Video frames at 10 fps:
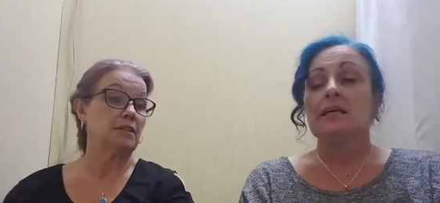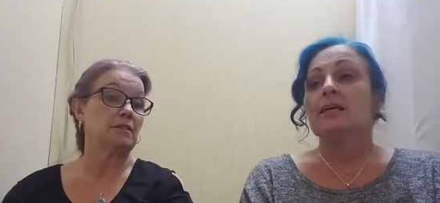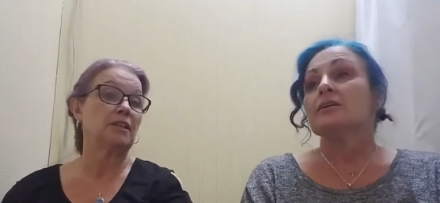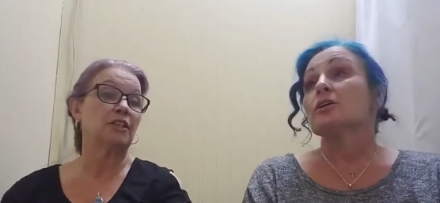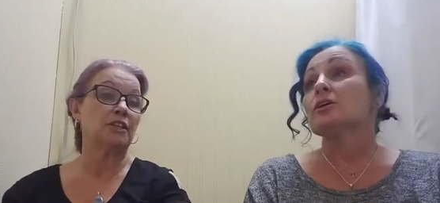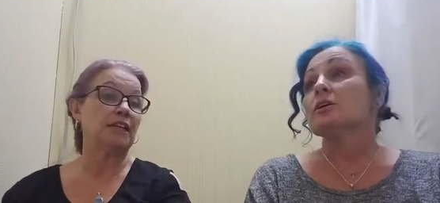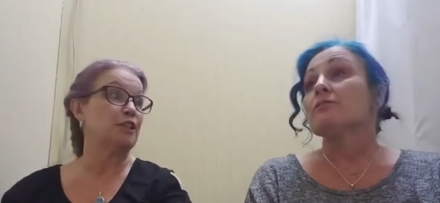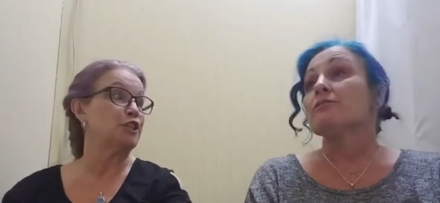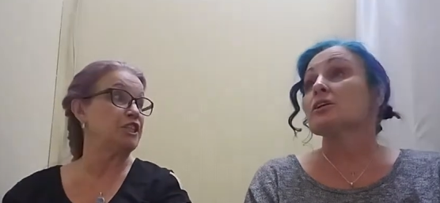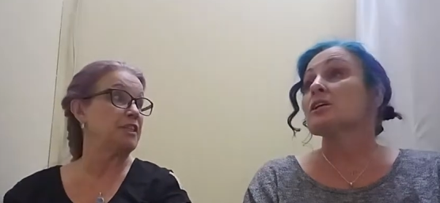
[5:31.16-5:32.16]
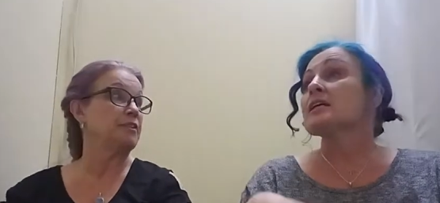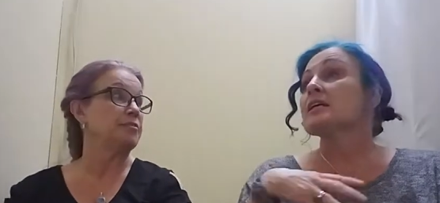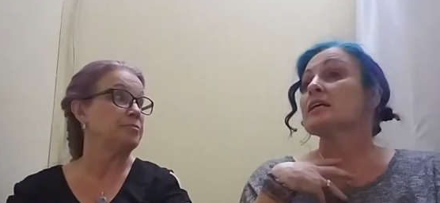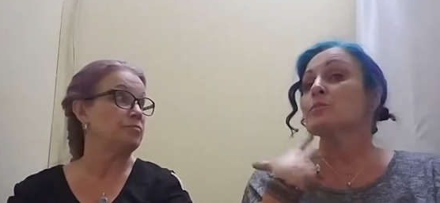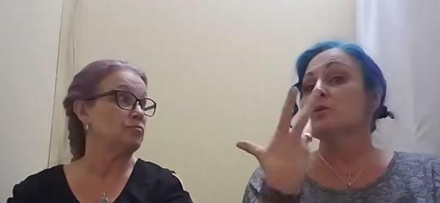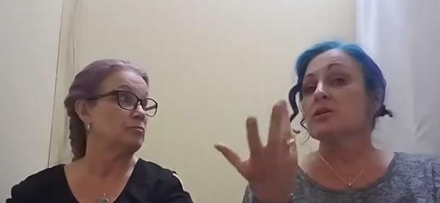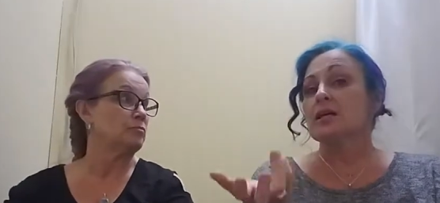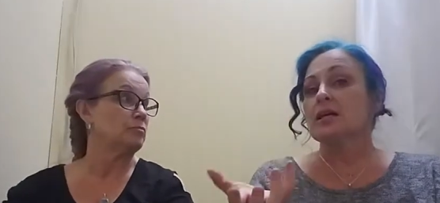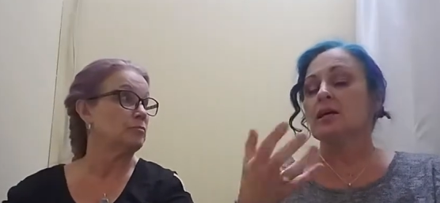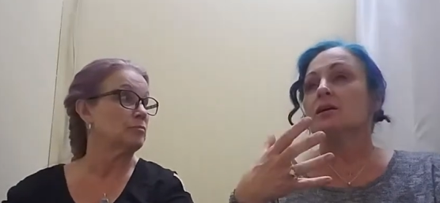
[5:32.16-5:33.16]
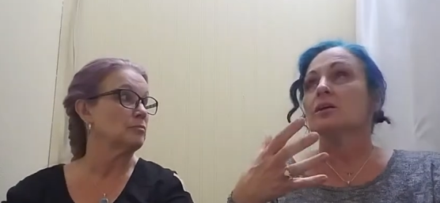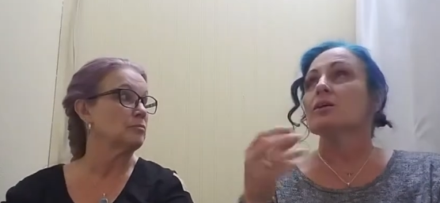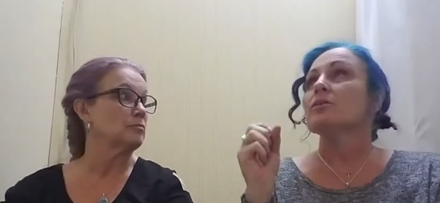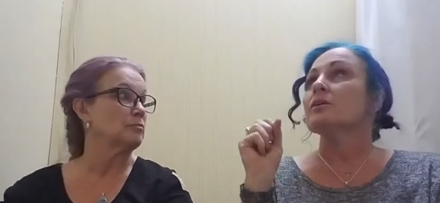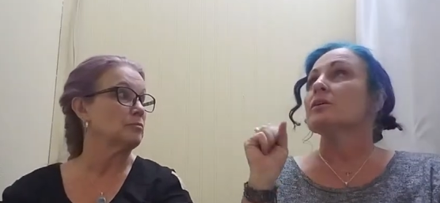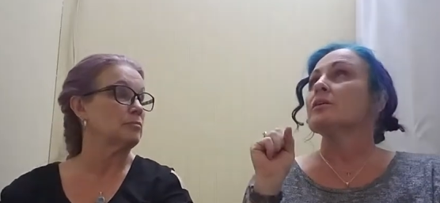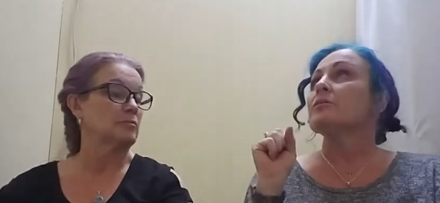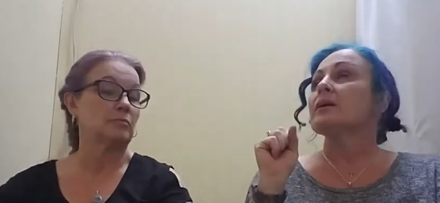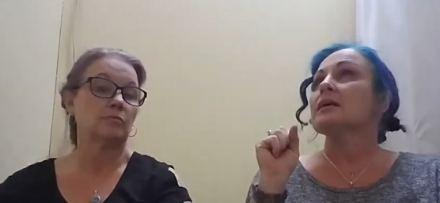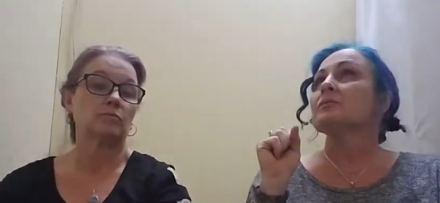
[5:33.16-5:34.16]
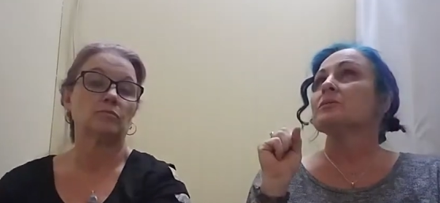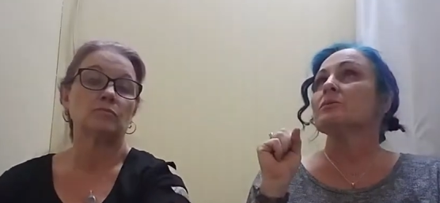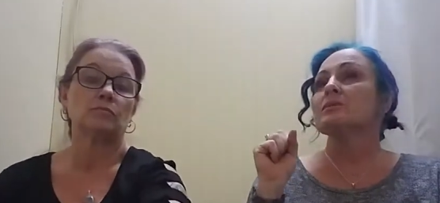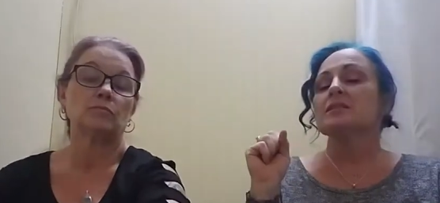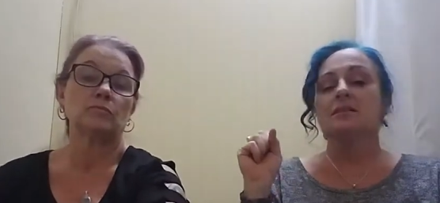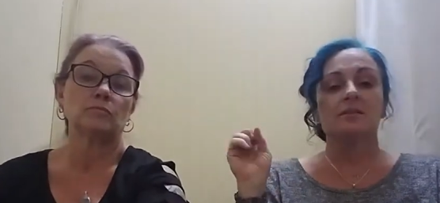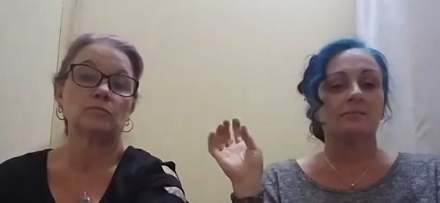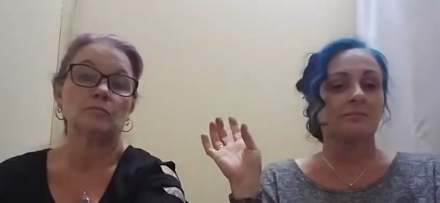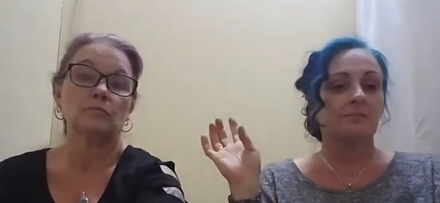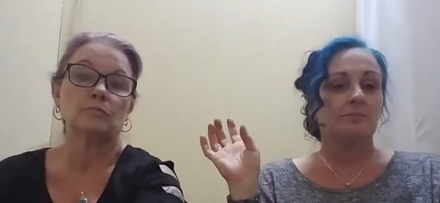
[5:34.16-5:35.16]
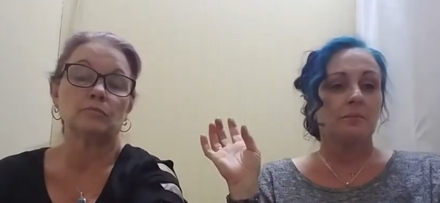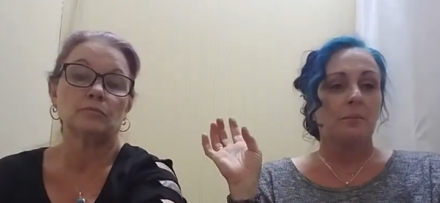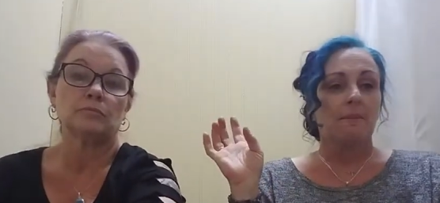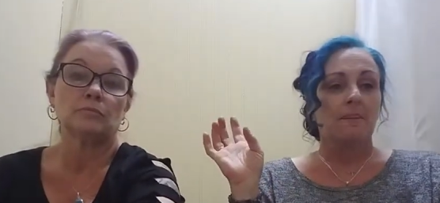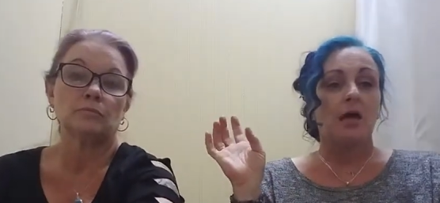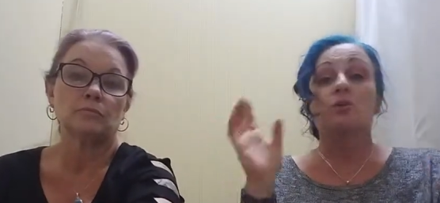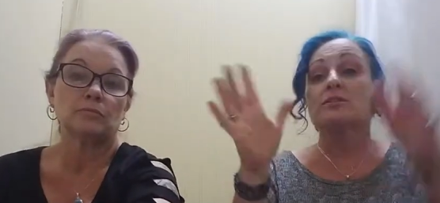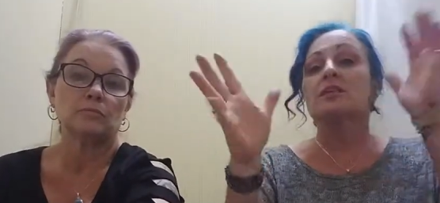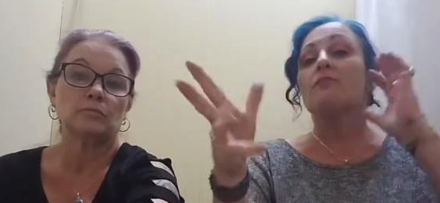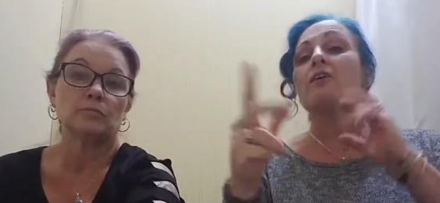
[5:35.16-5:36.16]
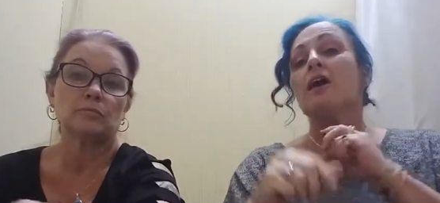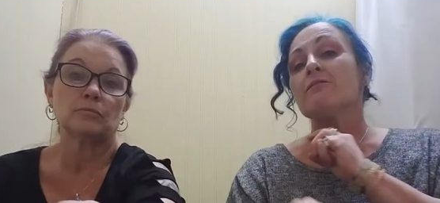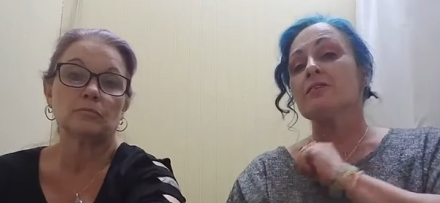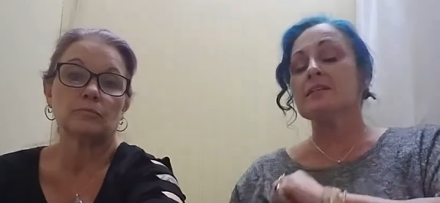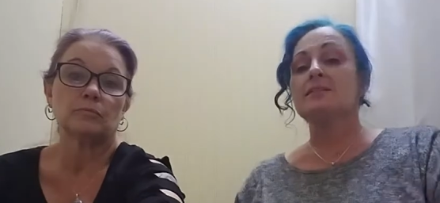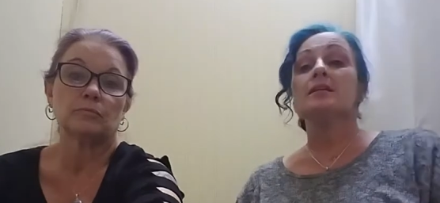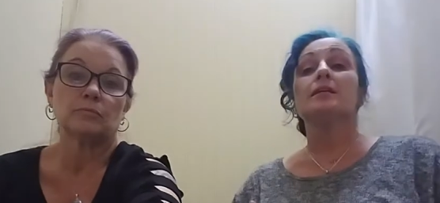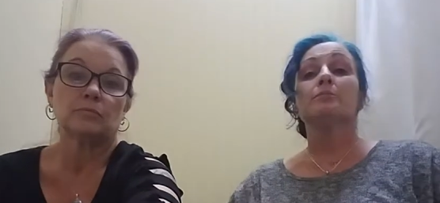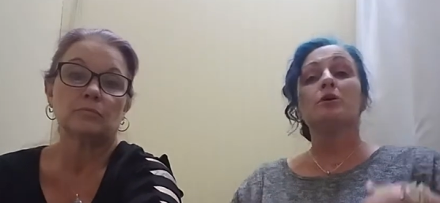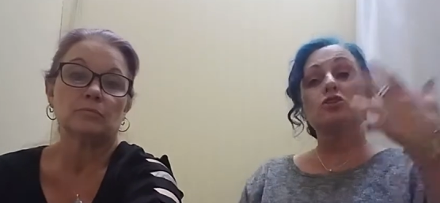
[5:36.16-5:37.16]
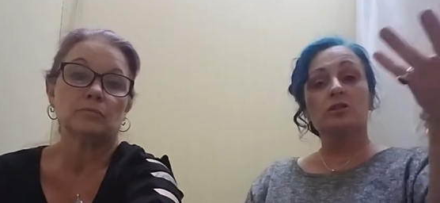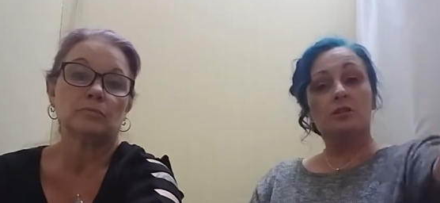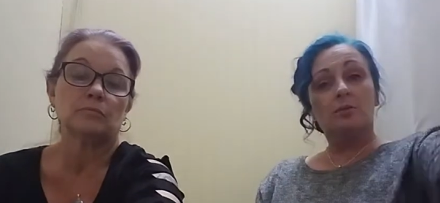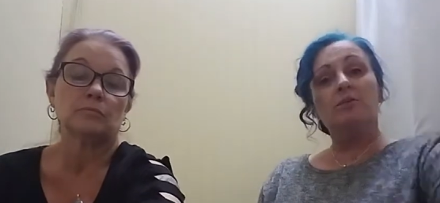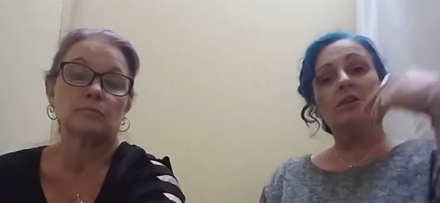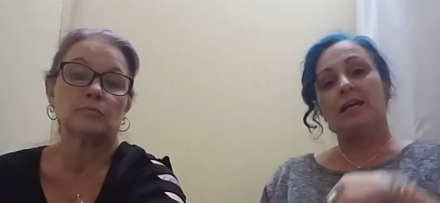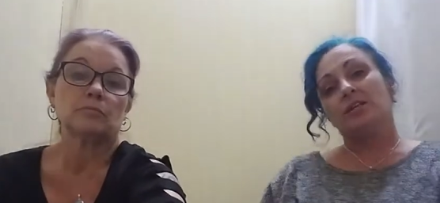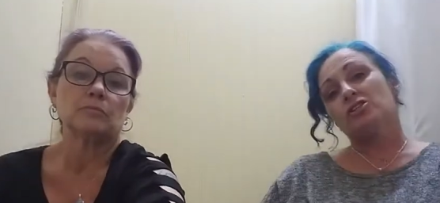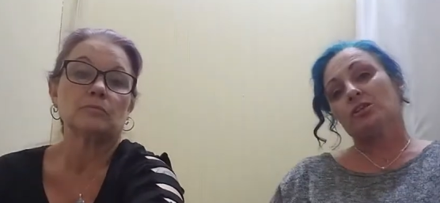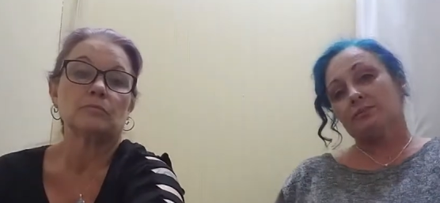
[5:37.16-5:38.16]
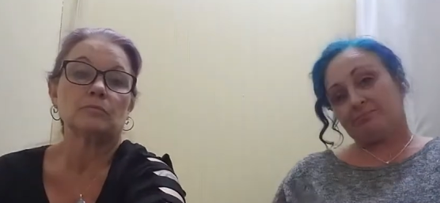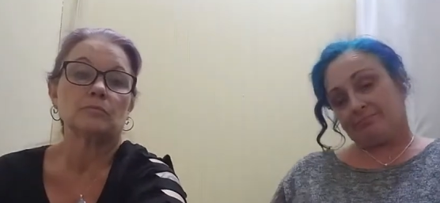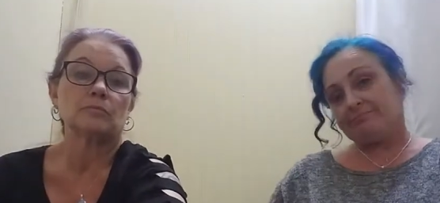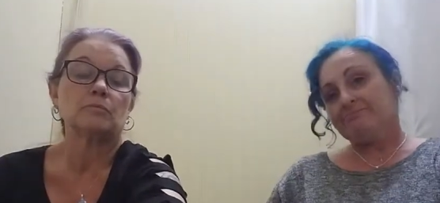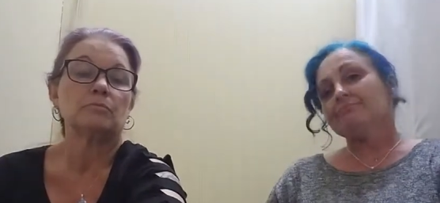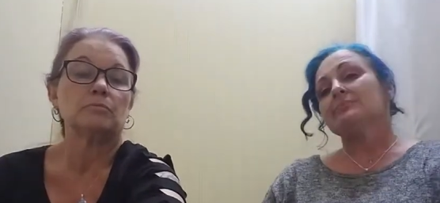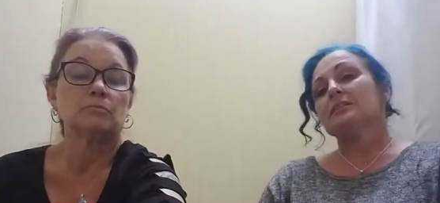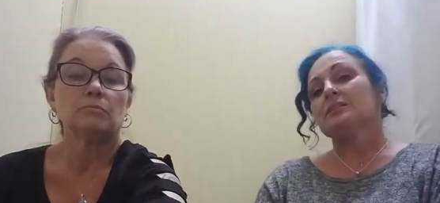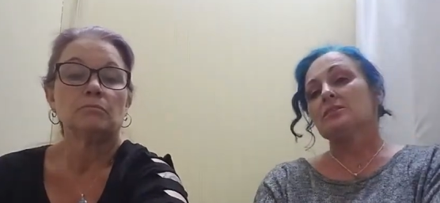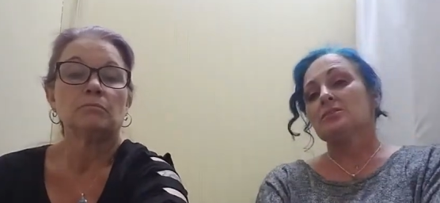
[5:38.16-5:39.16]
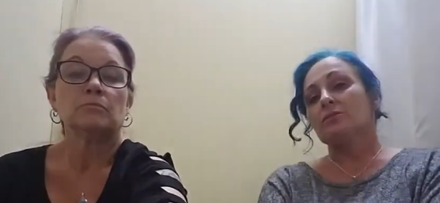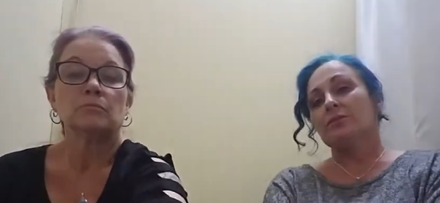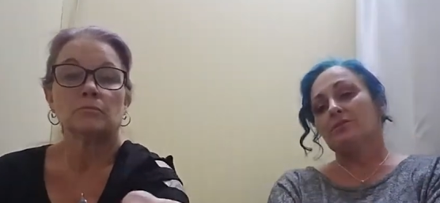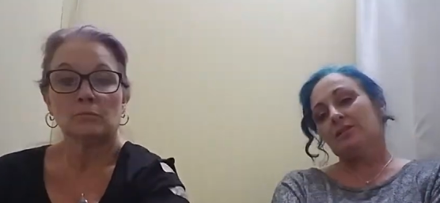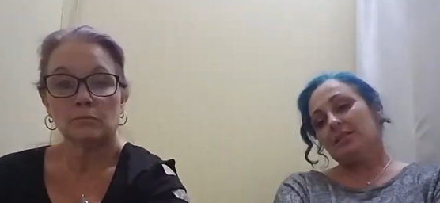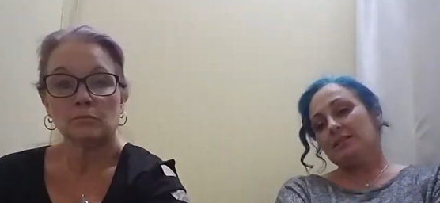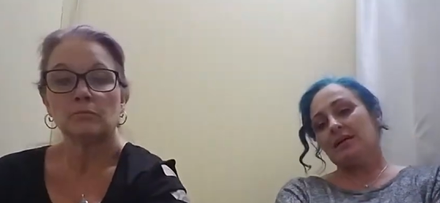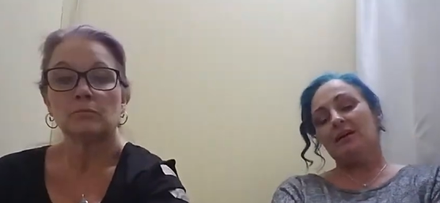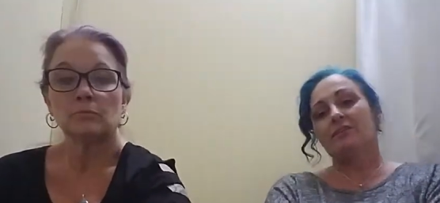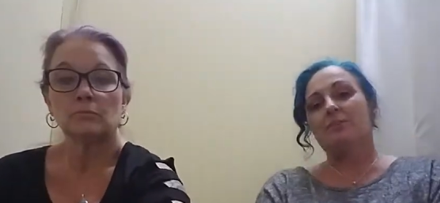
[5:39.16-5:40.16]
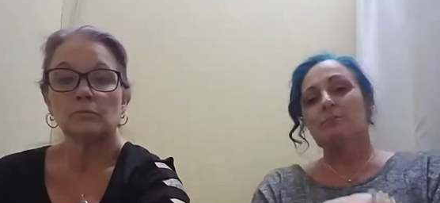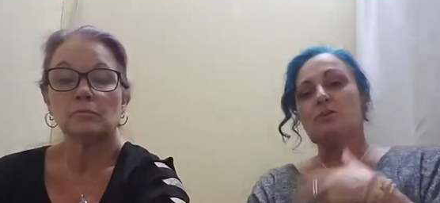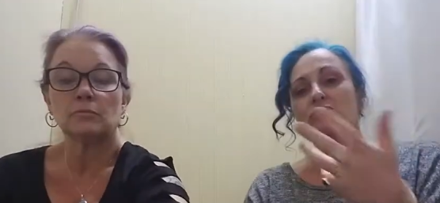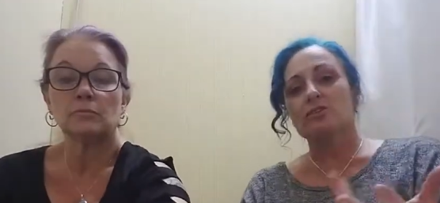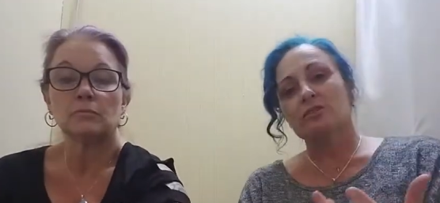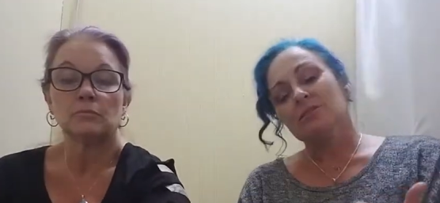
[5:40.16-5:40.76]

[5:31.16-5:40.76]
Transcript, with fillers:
Speaker 1: They're good, good for communic. Or no, no, no, no. Wait, what was it? Oh, self confidence and emotional communication. So if you need to have an emotional